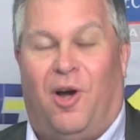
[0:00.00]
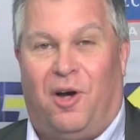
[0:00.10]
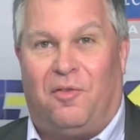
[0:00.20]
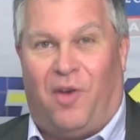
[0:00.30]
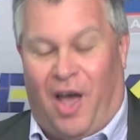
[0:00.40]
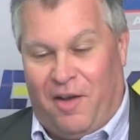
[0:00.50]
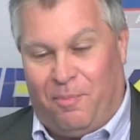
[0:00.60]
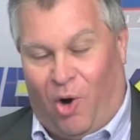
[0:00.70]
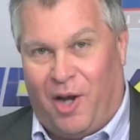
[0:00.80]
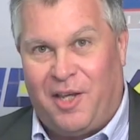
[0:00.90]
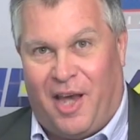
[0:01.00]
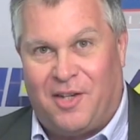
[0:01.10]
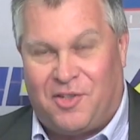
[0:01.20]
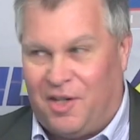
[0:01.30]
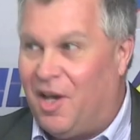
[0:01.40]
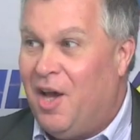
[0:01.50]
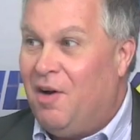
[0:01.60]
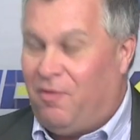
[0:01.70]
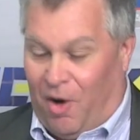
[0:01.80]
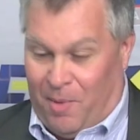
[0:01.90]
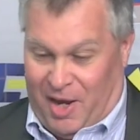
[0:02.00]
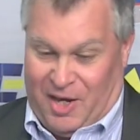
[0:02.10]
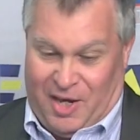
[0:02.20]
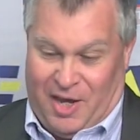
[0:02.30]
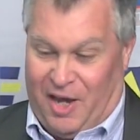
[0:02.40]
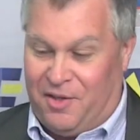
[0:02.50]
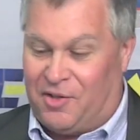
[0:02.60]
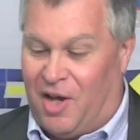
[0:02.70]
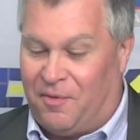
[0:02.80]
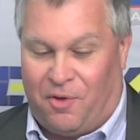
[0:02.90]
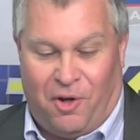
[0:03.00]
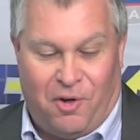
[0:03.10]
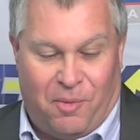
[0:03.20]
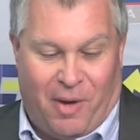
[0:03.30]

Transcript: of live broadcasting from AEA this afternoon.